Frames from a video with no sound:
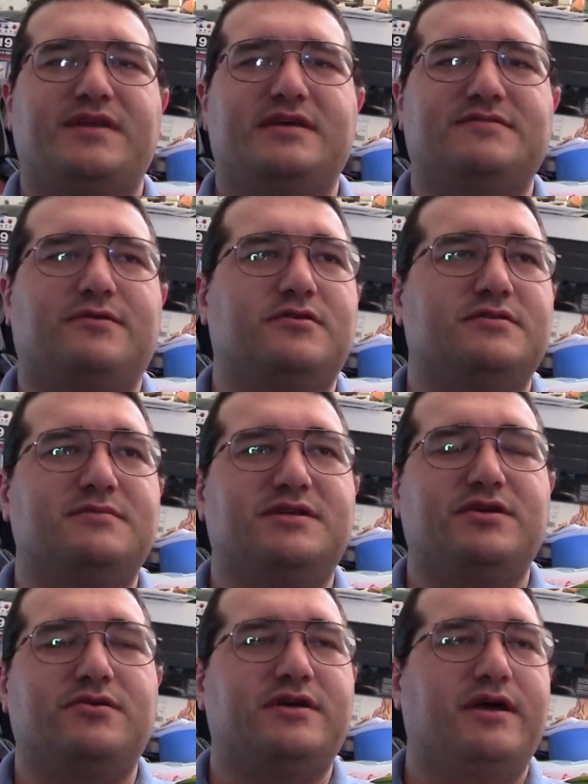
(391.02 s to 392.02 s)
As far as
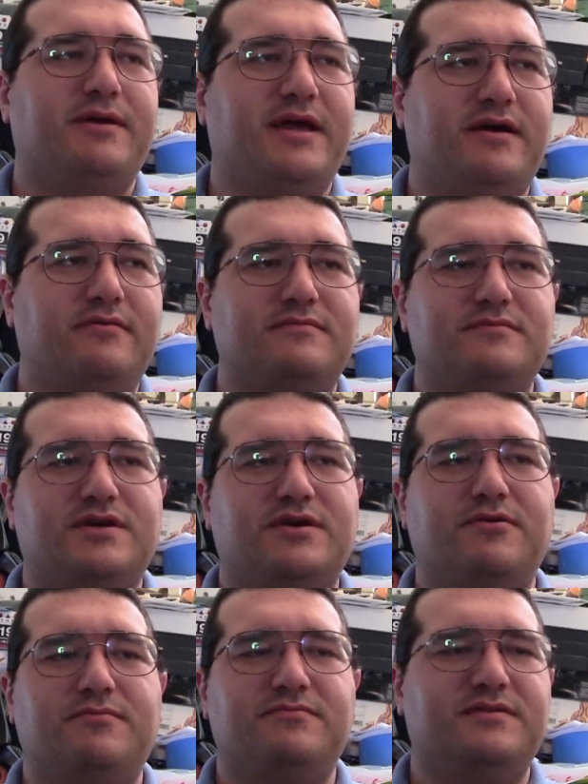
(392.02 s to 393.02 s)
material coming out,
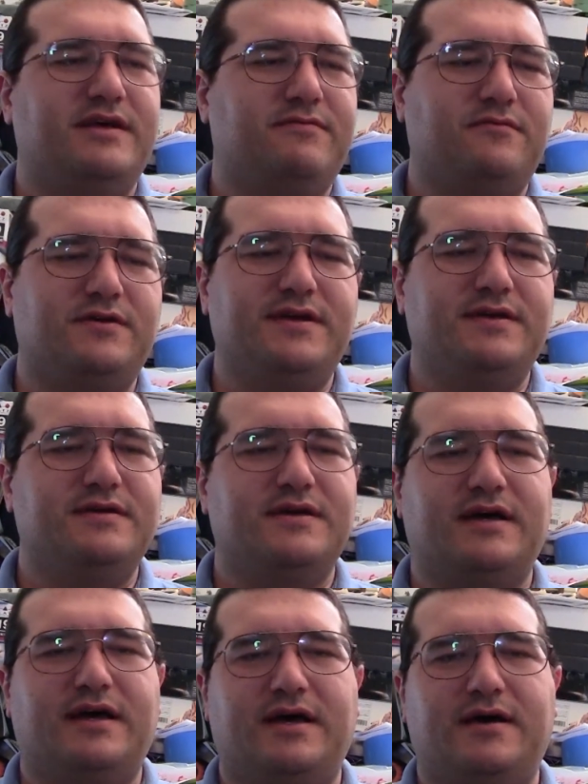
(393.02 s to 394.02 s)
though, definitely
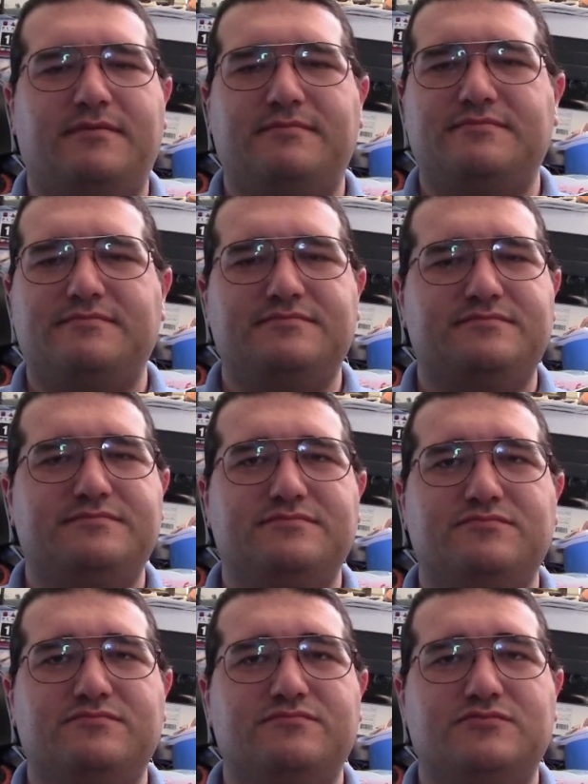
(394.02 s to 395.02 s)

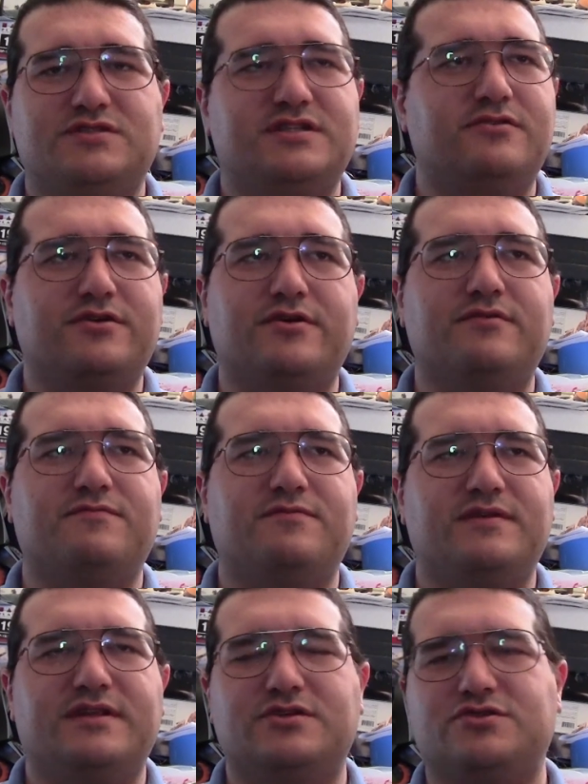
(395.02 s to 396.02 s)
we're still good
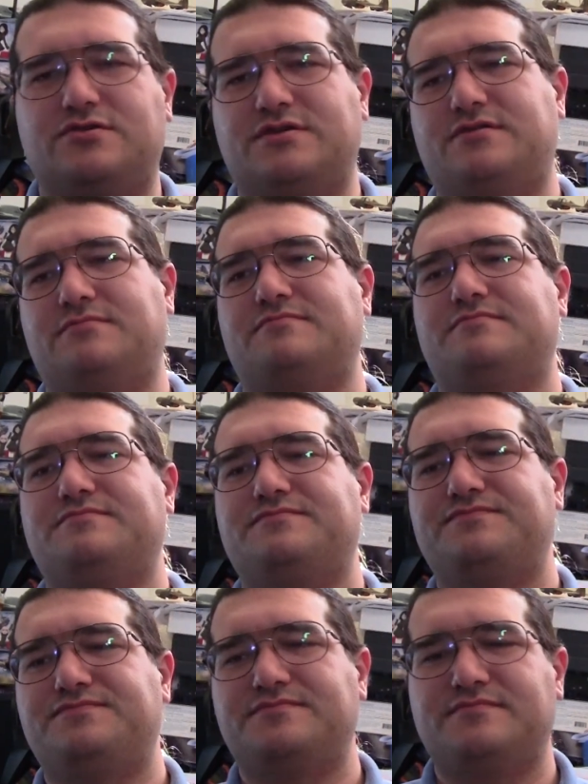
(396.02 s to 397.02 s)
in the short term.
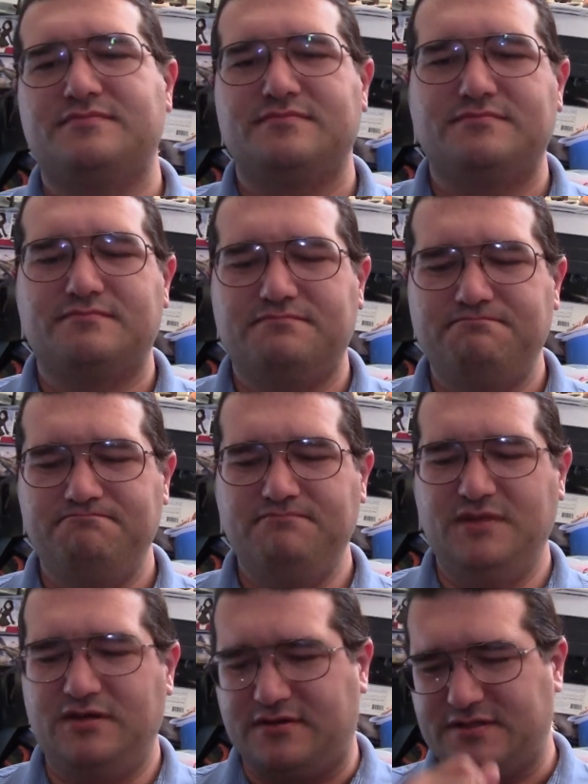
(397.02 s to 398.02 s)

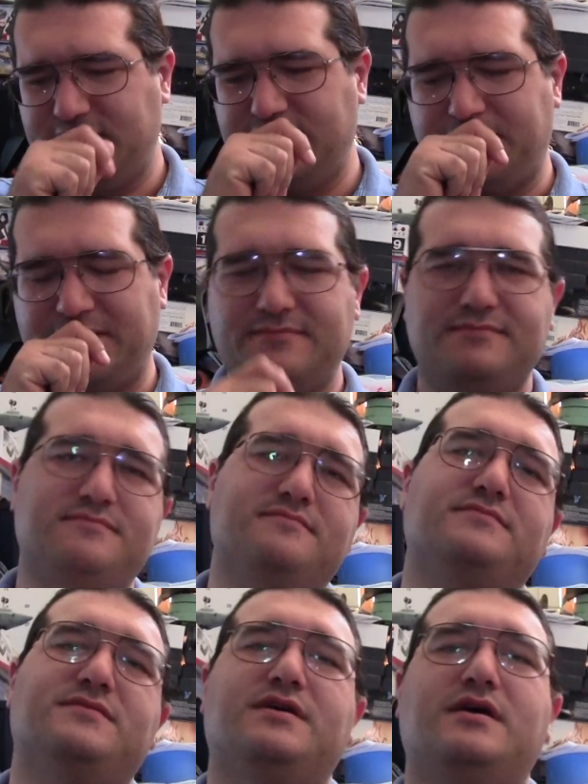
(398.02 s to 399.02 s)
Oh, excuse me.
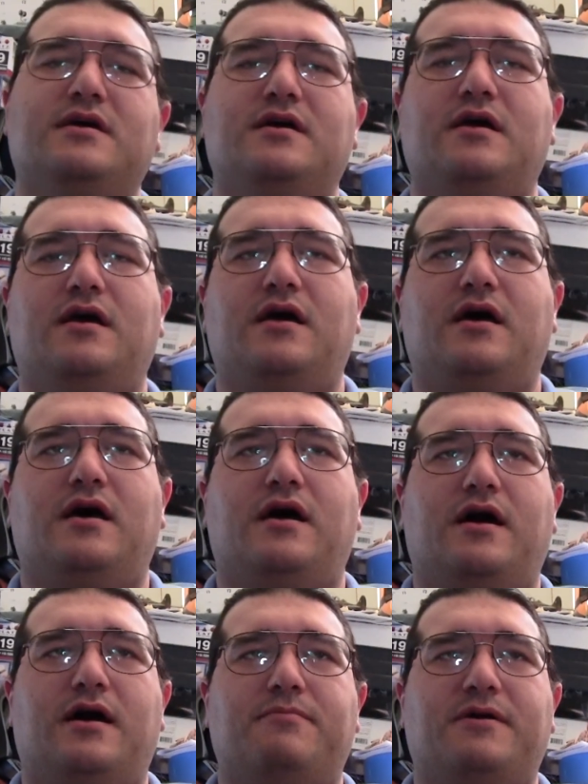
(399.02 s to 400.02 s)

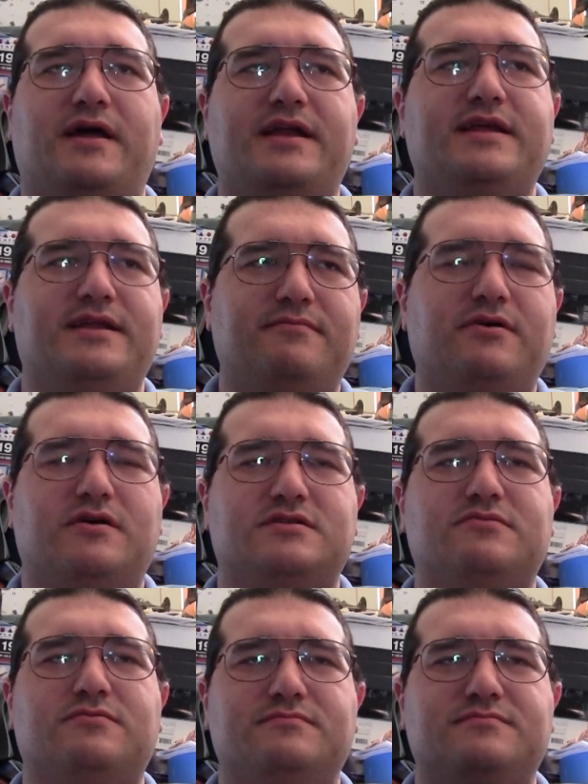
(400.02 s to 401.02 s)
But I did
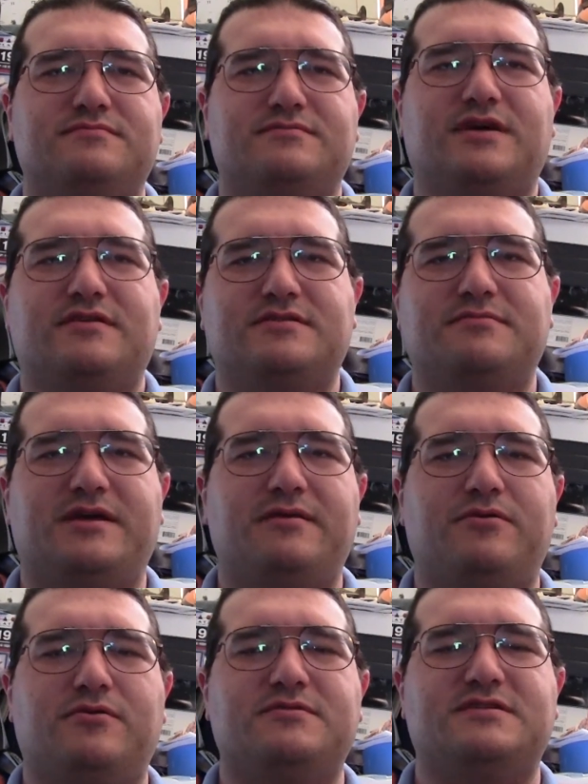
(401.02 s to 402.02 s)
also, as the main
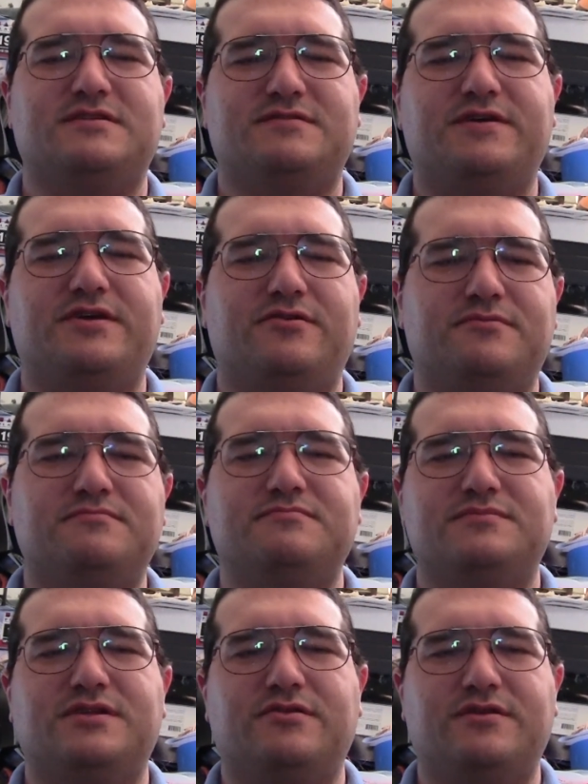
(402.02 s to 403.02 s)
purpose of this video,
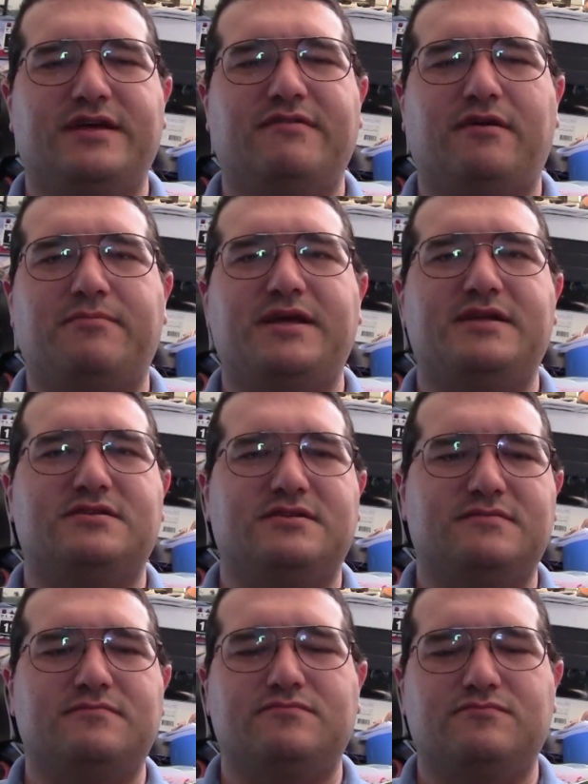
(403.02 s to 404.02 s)
give updates
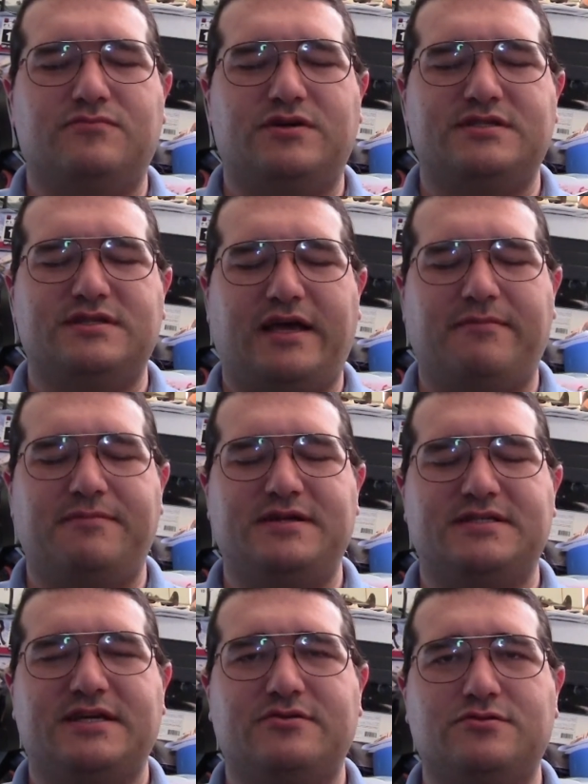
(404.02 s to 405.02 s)
on what's happening
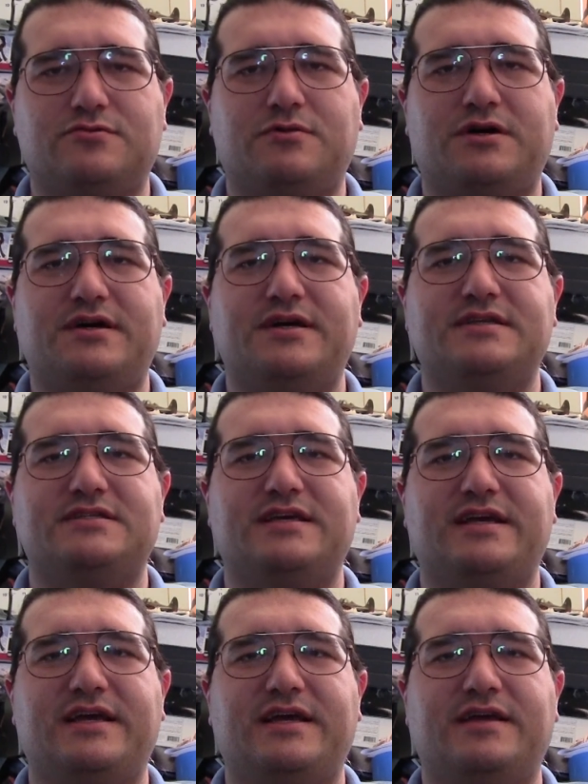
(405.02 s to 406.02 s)
schedule-wise
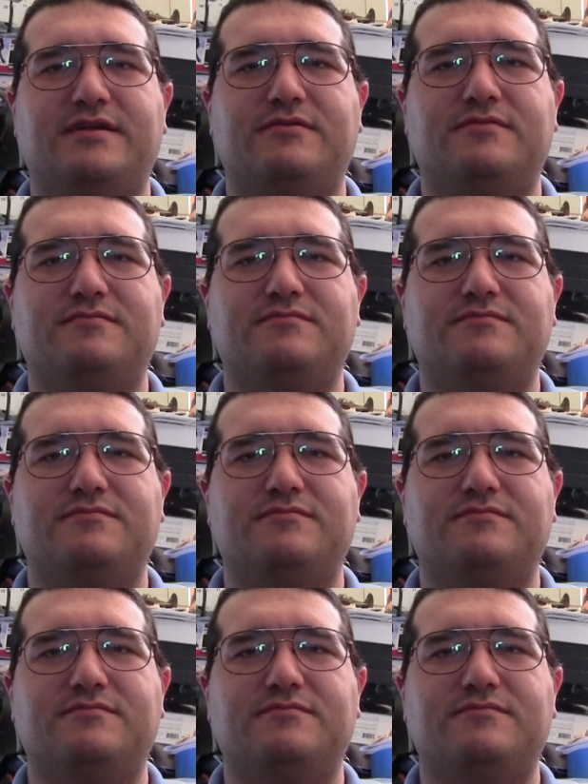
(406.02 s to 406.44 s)
and